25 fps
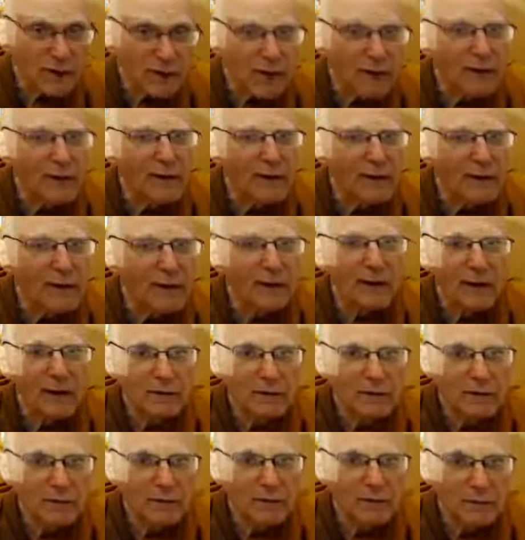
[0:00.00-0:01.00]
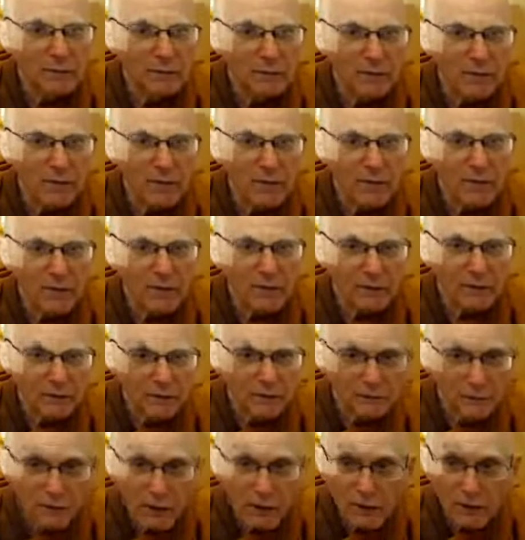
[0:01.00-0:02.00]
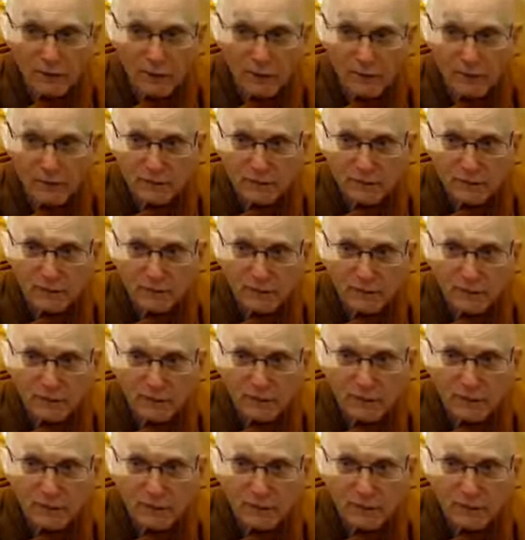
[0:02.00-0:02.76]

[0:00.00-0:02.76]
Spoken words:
unbalanced by the defilements,